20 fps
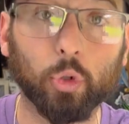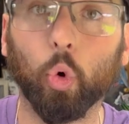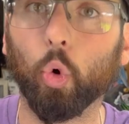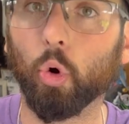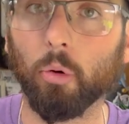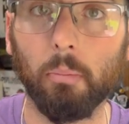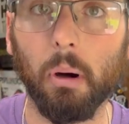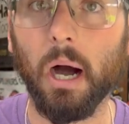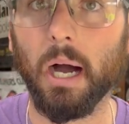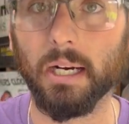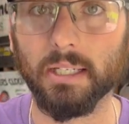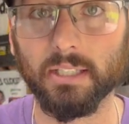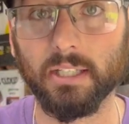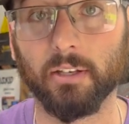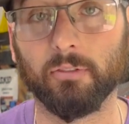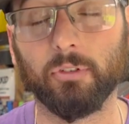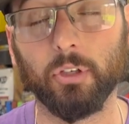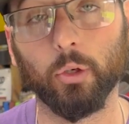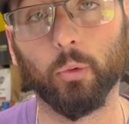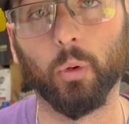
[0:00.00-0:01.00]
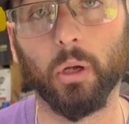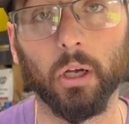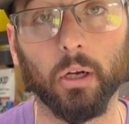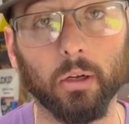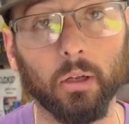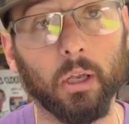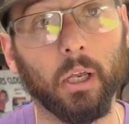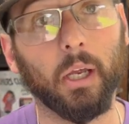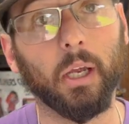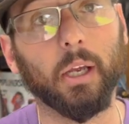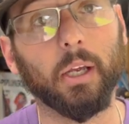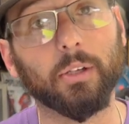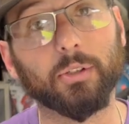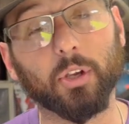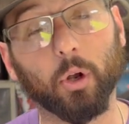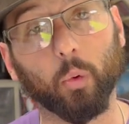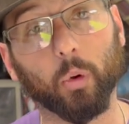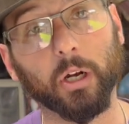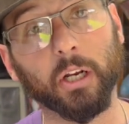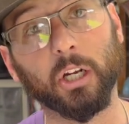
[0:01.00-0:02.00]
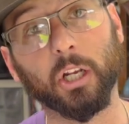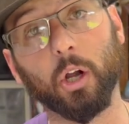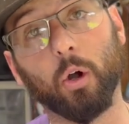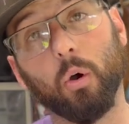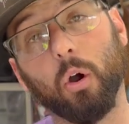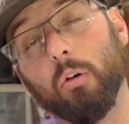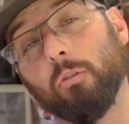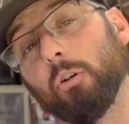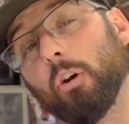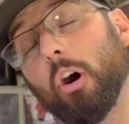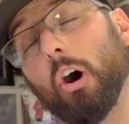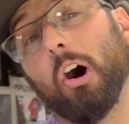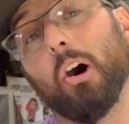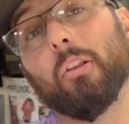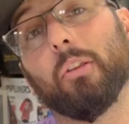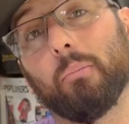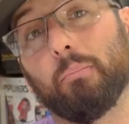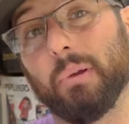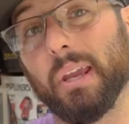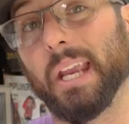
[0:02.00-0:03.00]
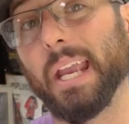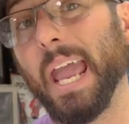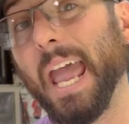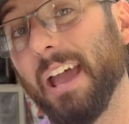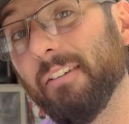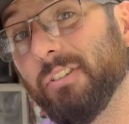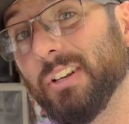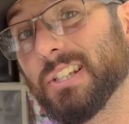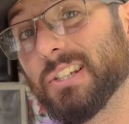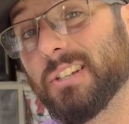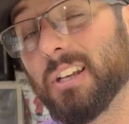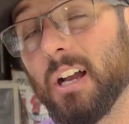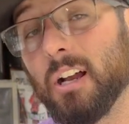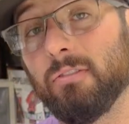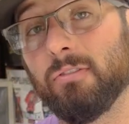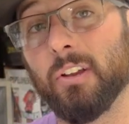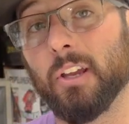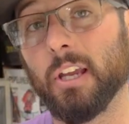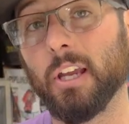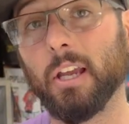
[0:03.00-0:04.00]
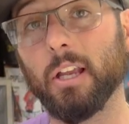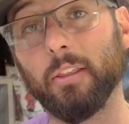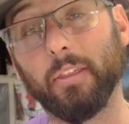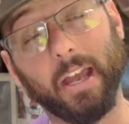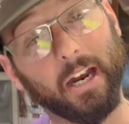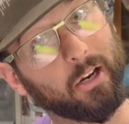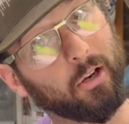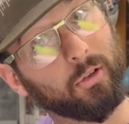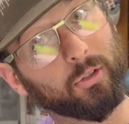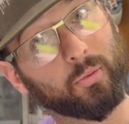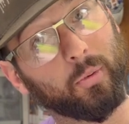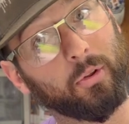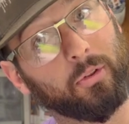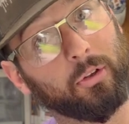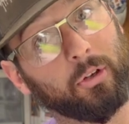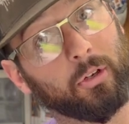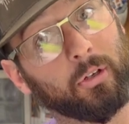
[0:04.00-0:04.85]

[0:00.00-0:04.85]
toolbox, if you will. So we're gonna go over all the big heavy stuff that goes with